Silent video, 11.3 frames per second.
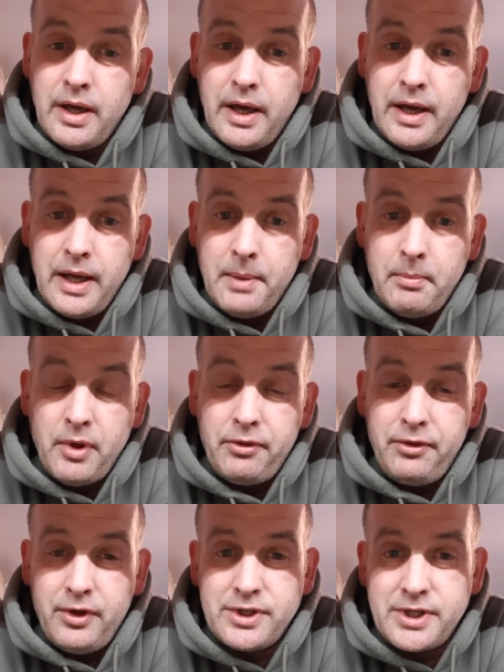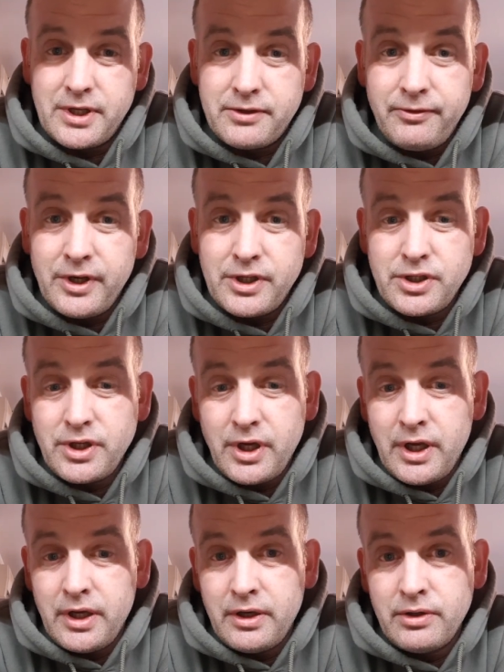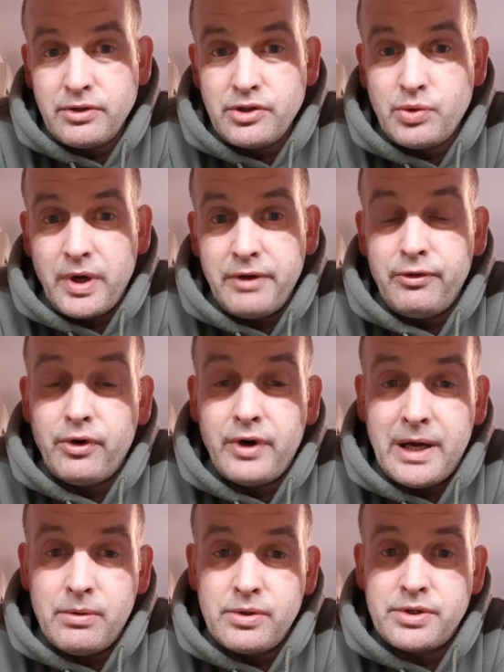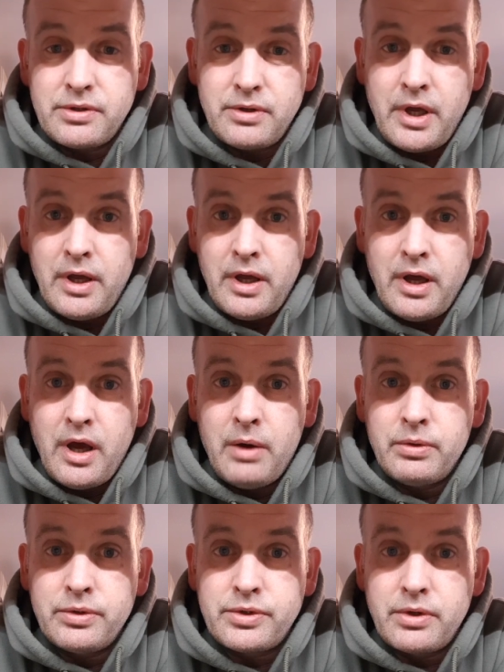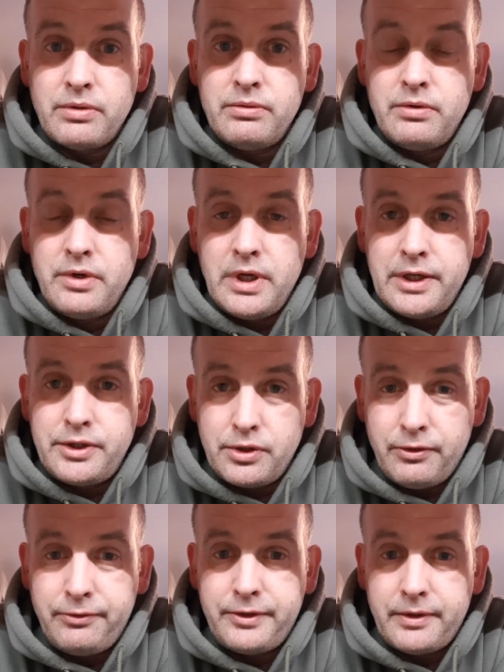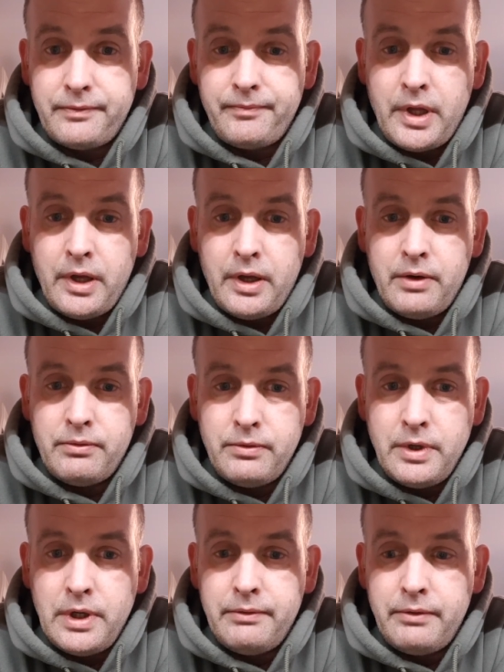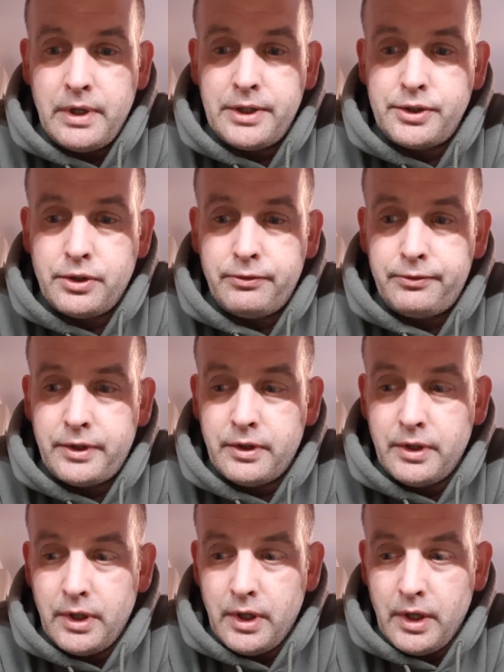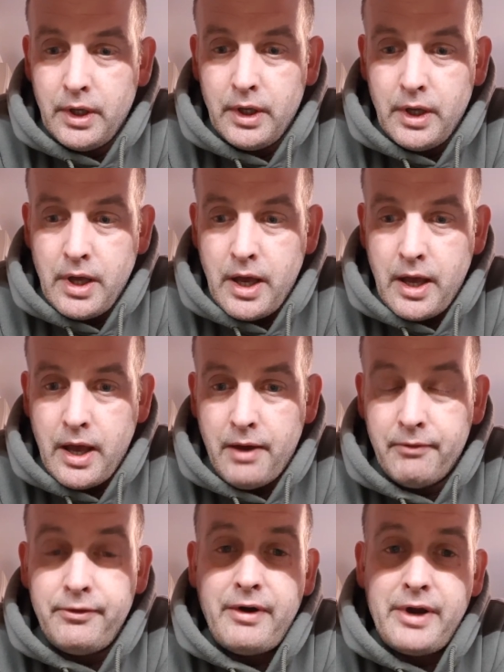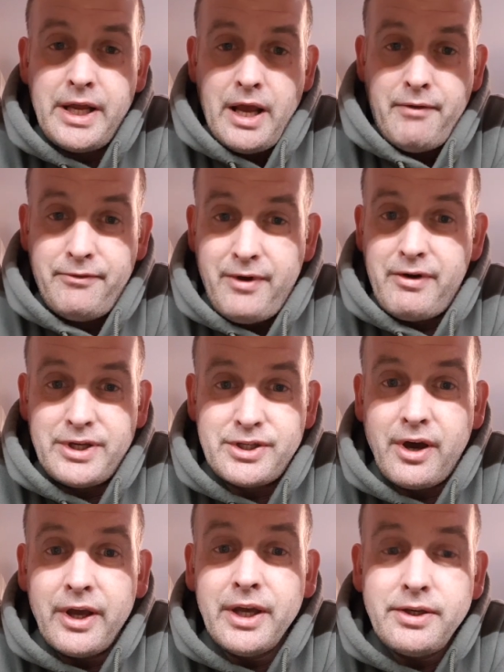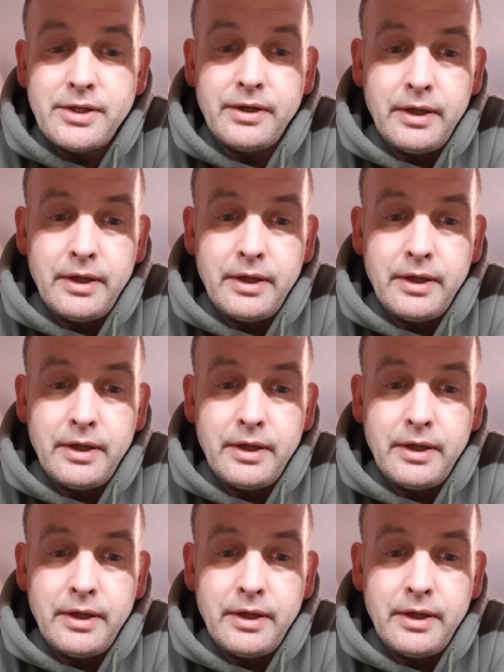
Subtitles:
36 fish in 24 hours. I was really chuffed, really chuffed. Very, very tired,